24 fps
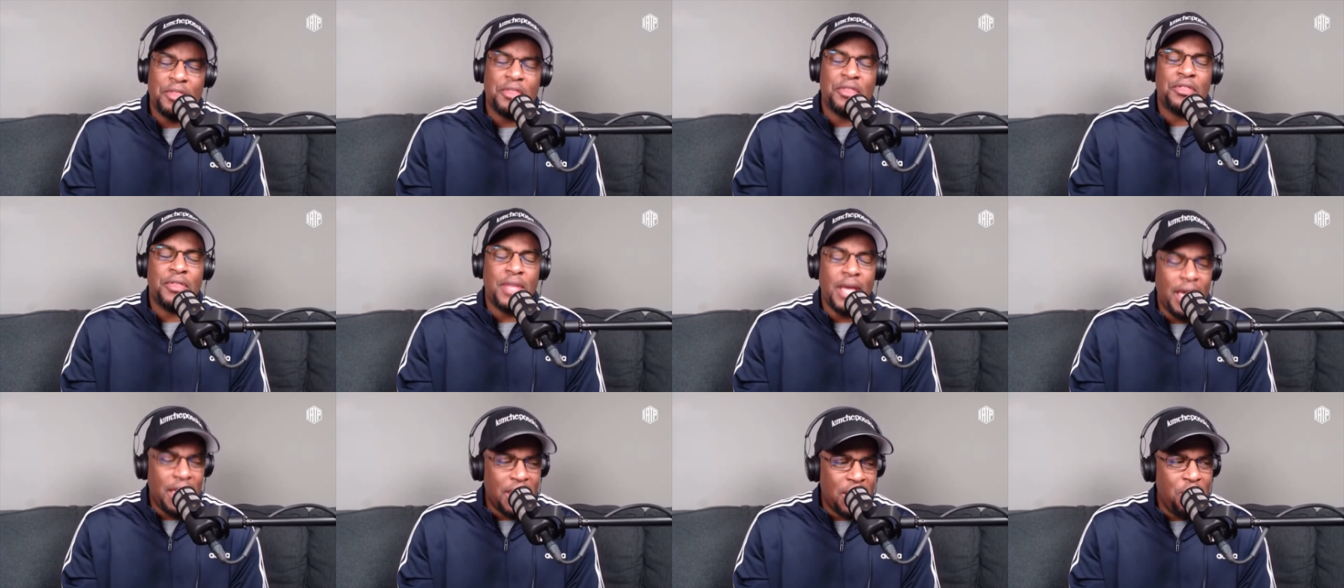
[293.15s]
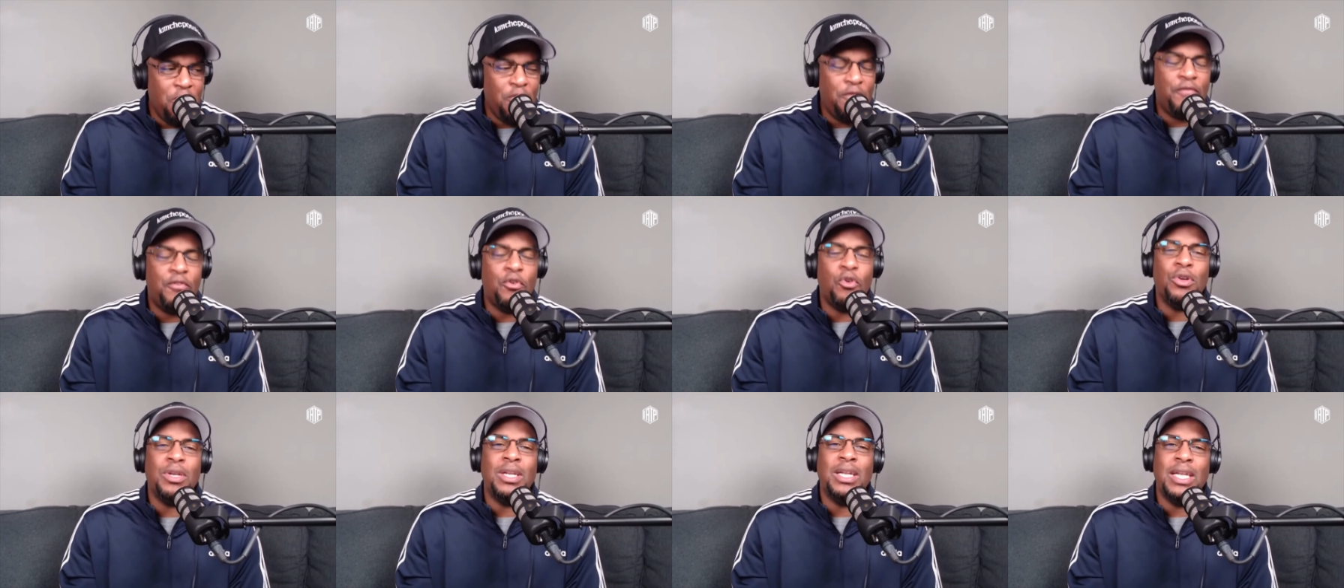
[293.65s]
Thank you
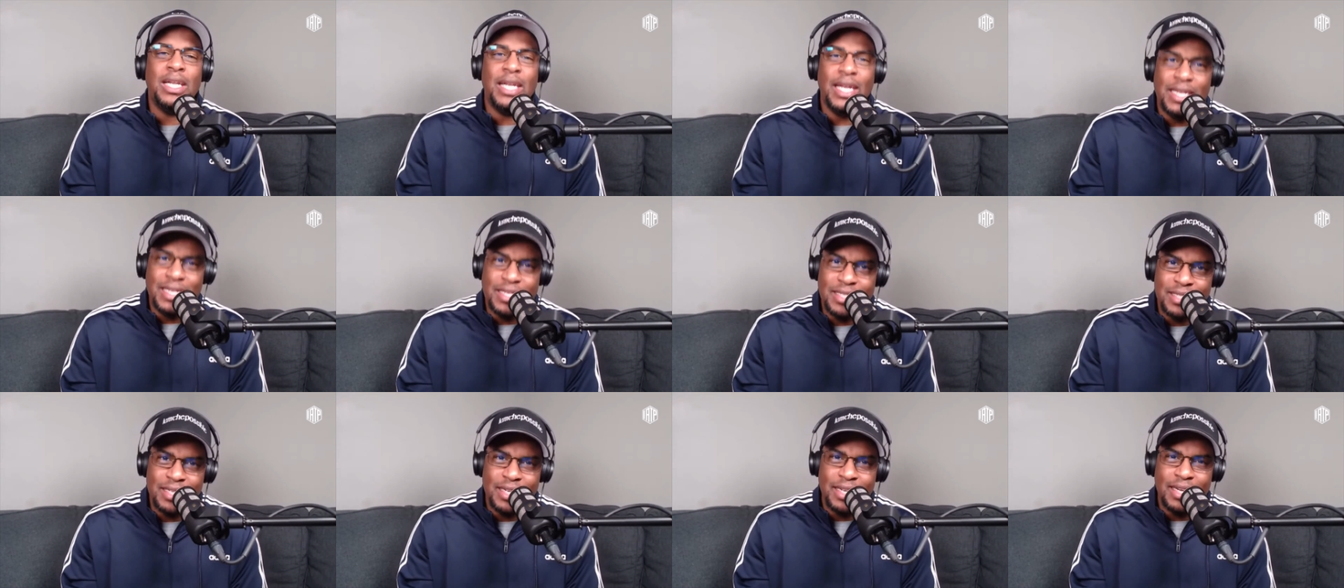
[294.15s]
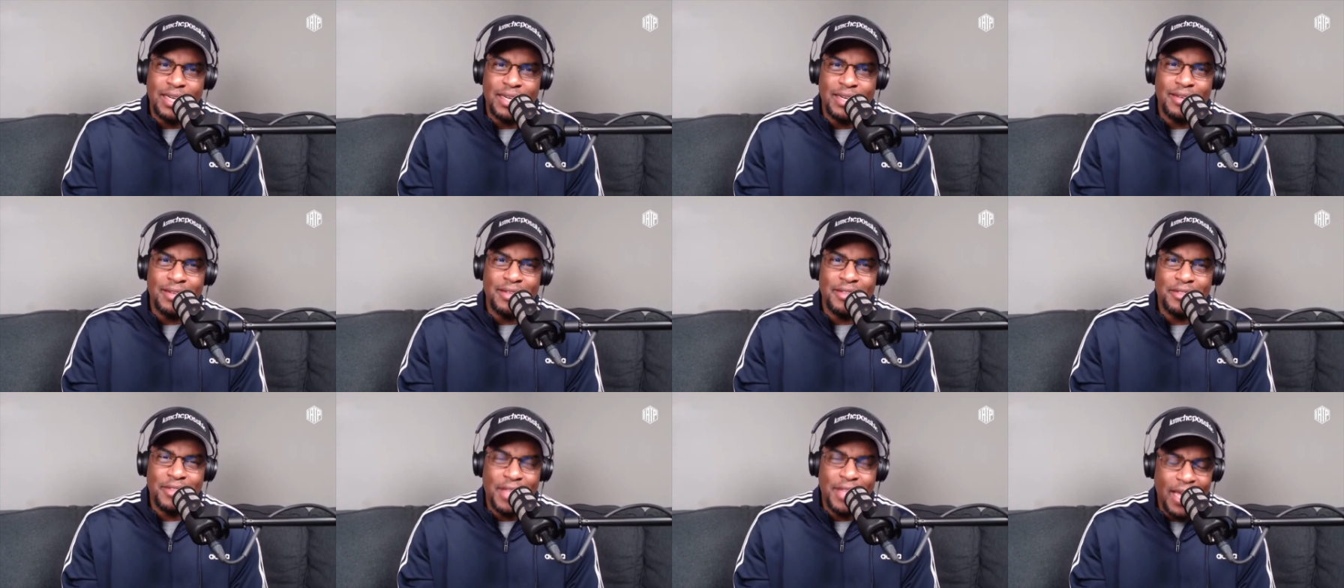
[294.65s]
for
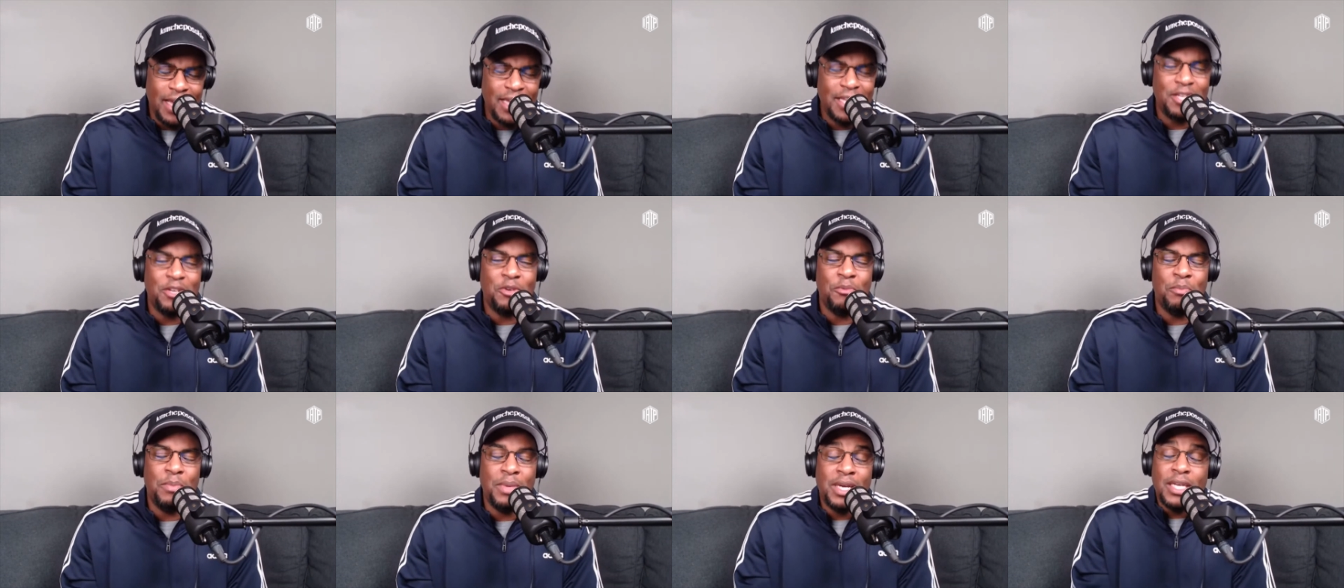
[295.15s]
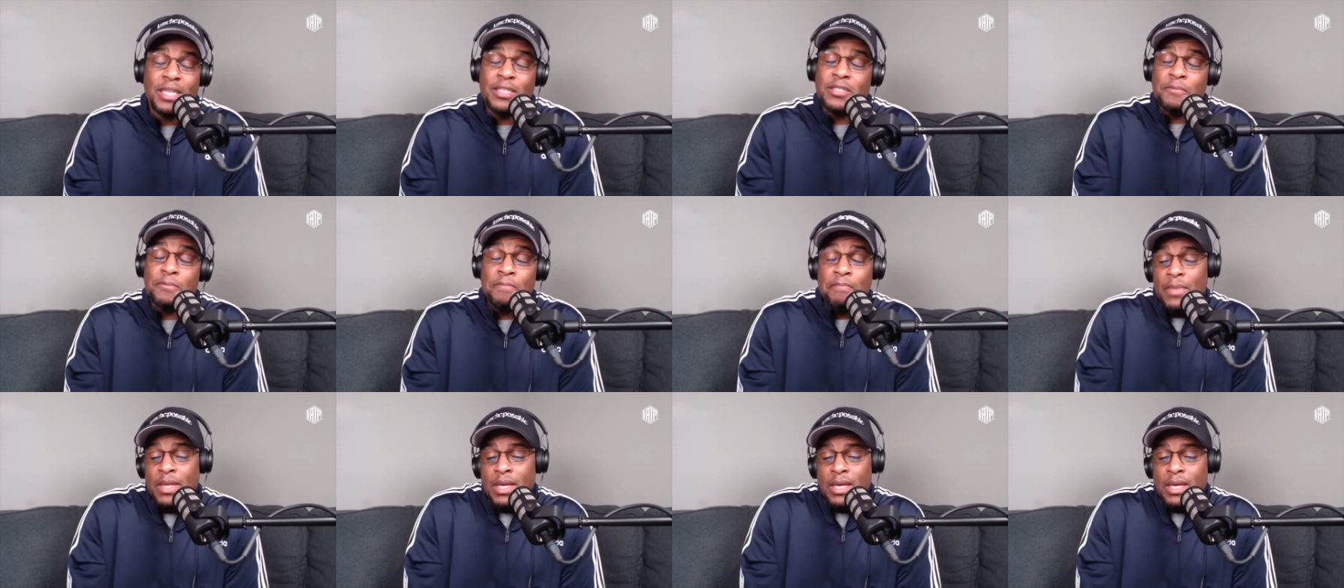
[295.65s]
listening. Thank you because